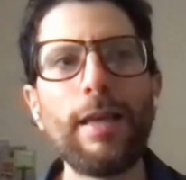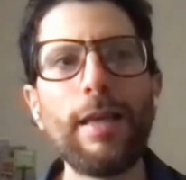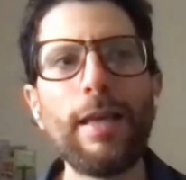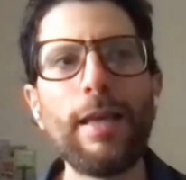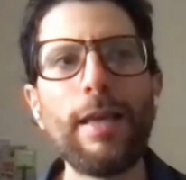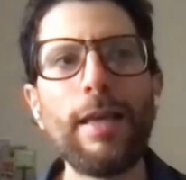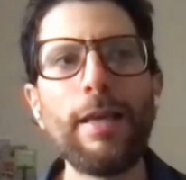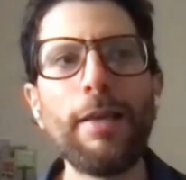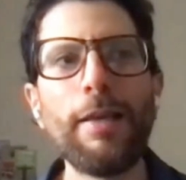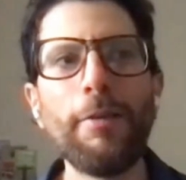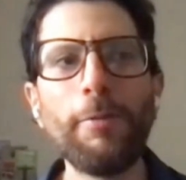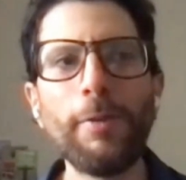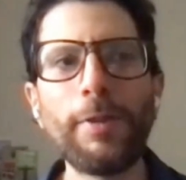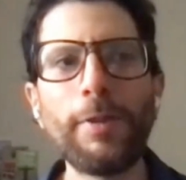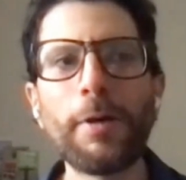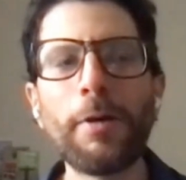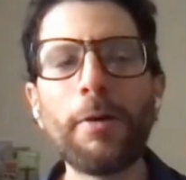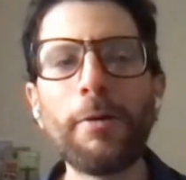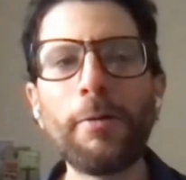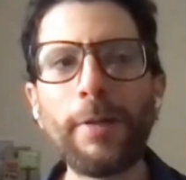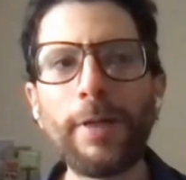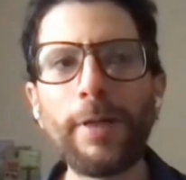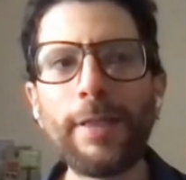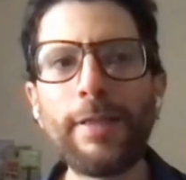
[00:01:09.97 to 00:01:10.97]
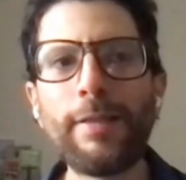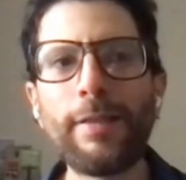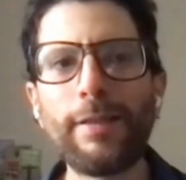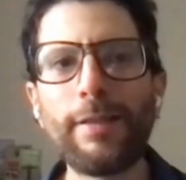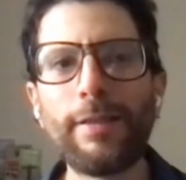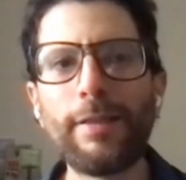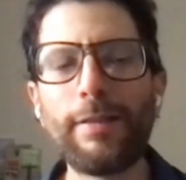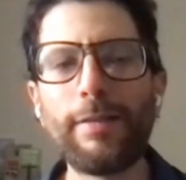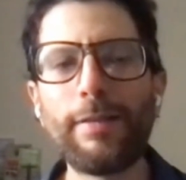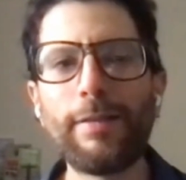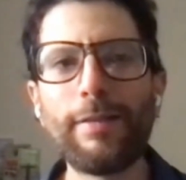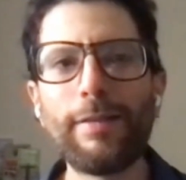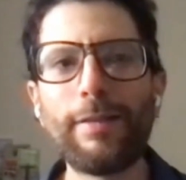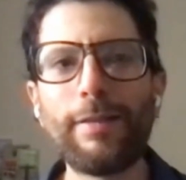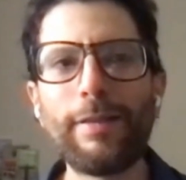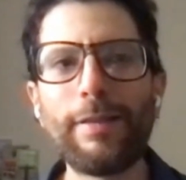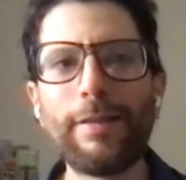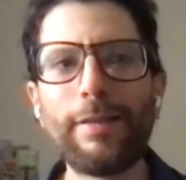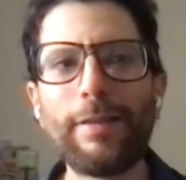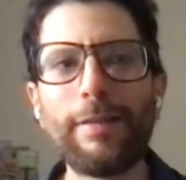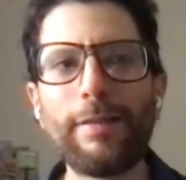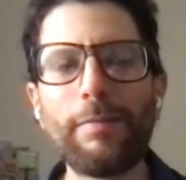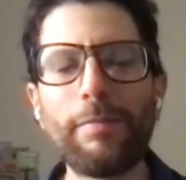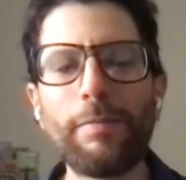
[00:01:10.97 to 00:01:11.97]
it was always
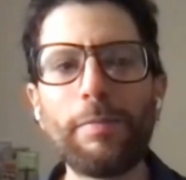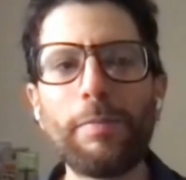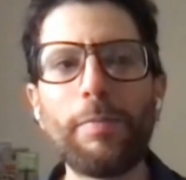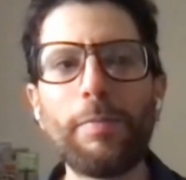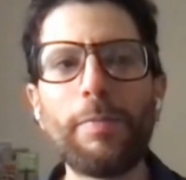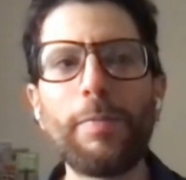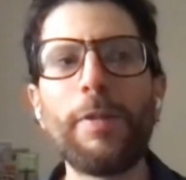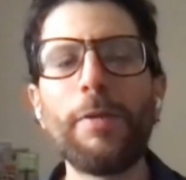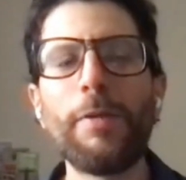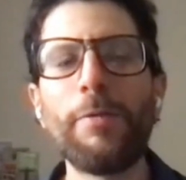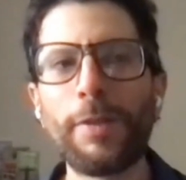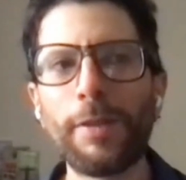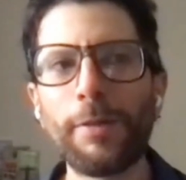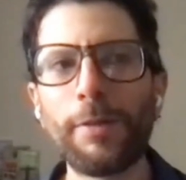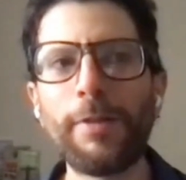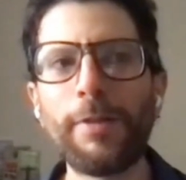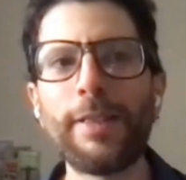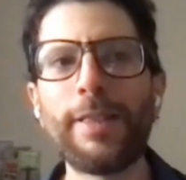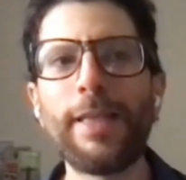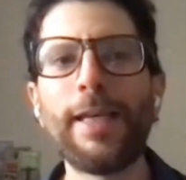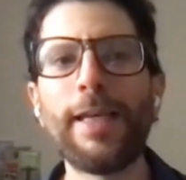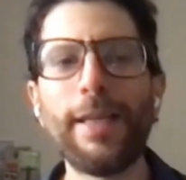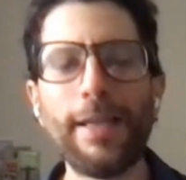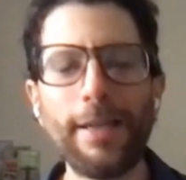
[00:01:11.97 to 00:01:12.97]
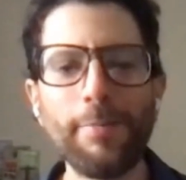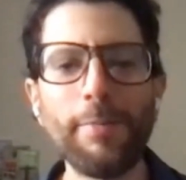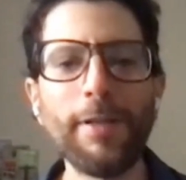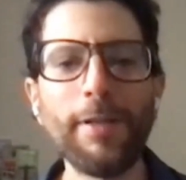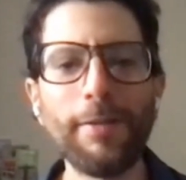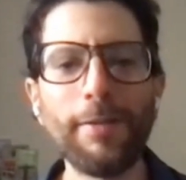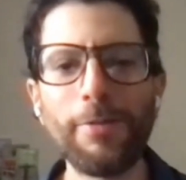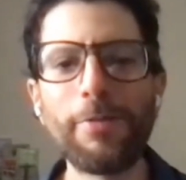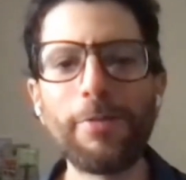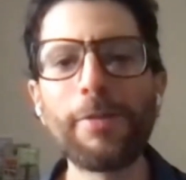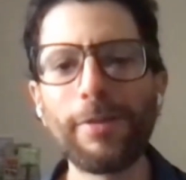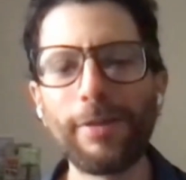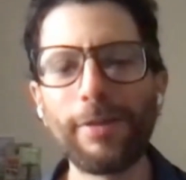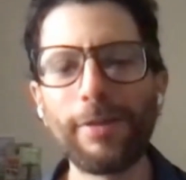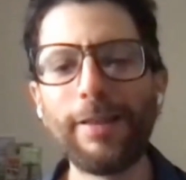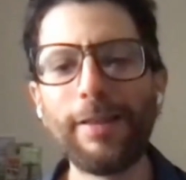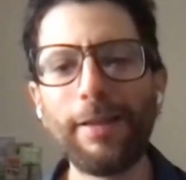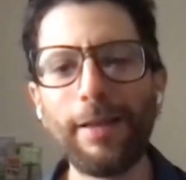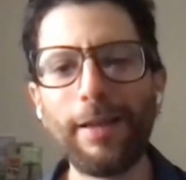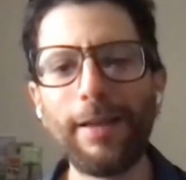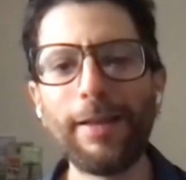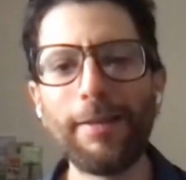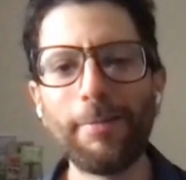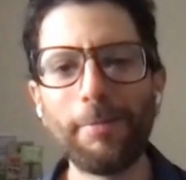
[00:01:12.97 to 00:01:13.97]
there was always that image
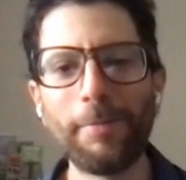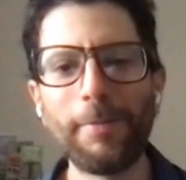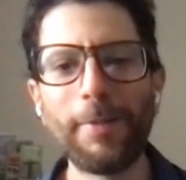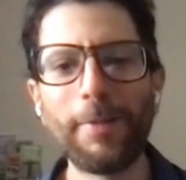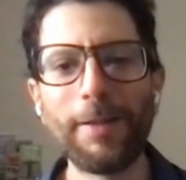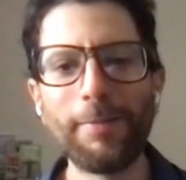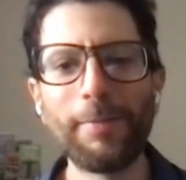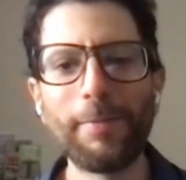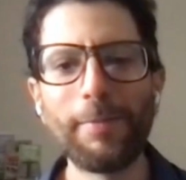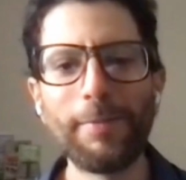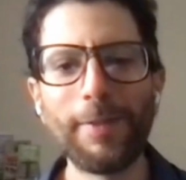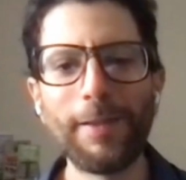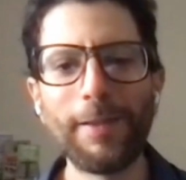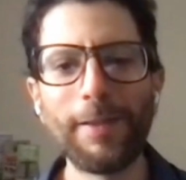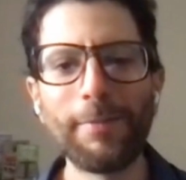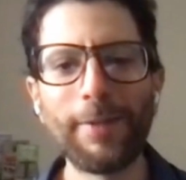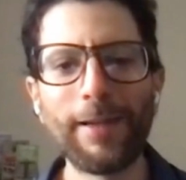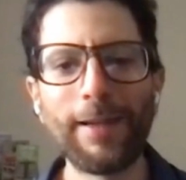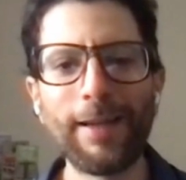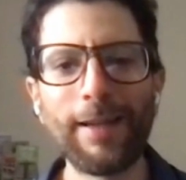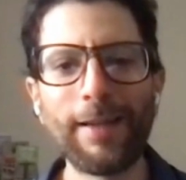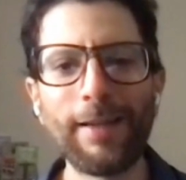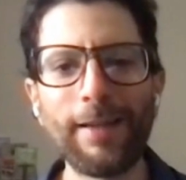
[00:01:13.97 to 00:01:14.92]
in my head.